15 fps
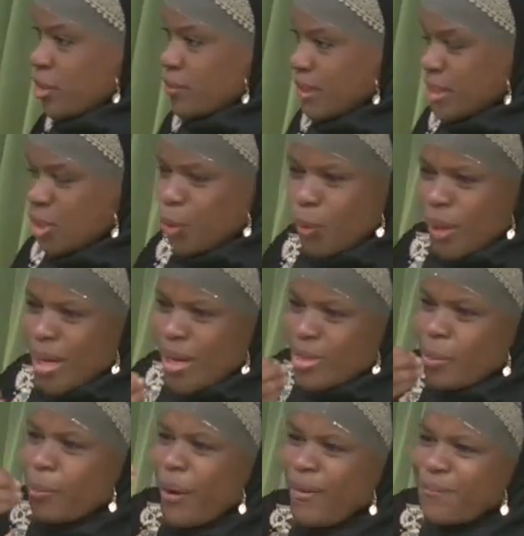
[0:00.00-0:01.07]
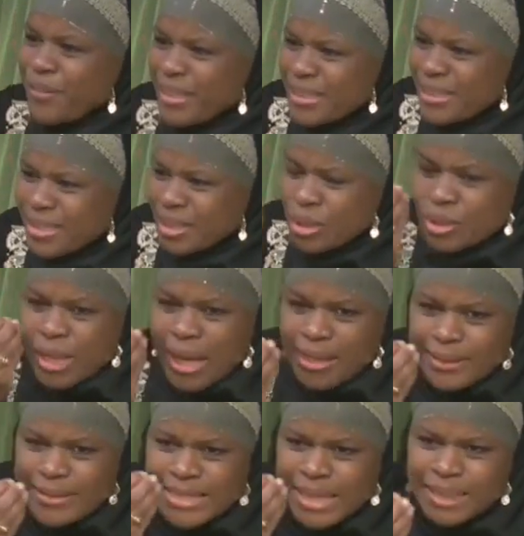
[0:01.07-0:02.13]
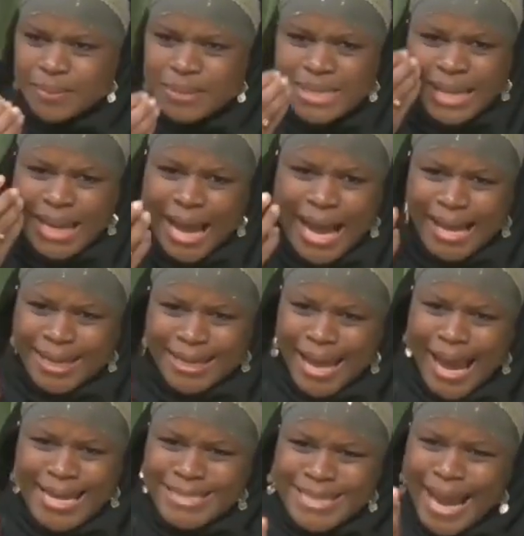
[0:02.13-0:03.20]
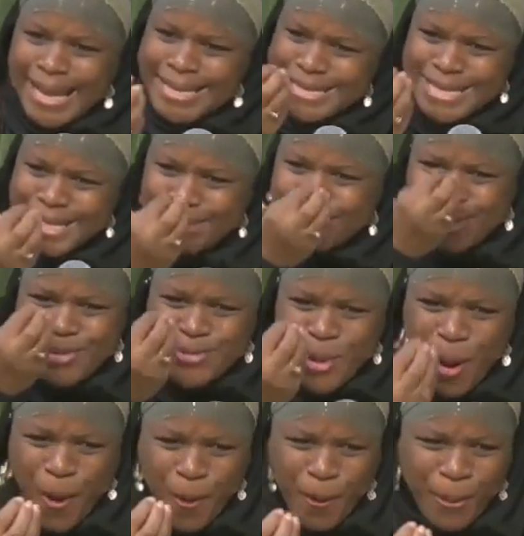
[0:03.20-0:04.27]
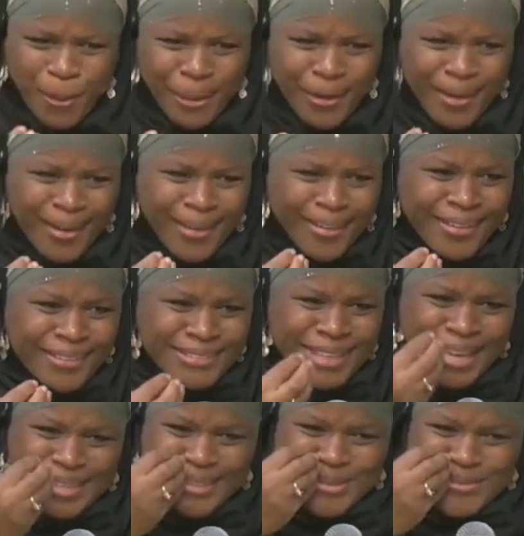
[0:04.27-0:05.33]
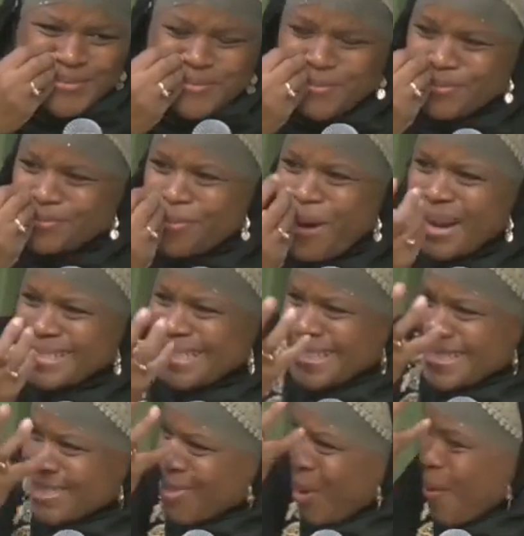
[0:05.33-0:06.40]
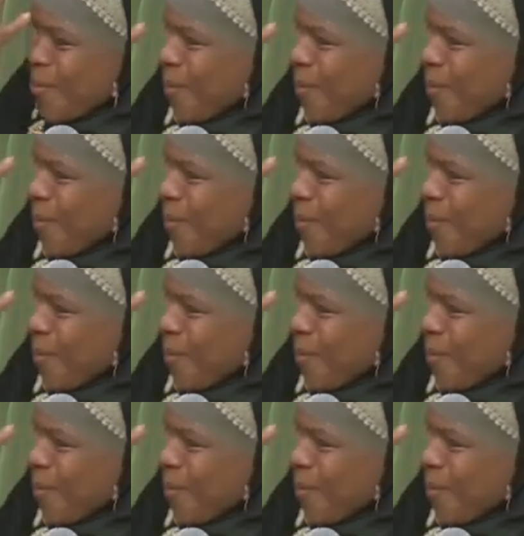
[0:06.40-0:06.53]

the, so the Prophet him is like, I, I, I need to know, like, what is so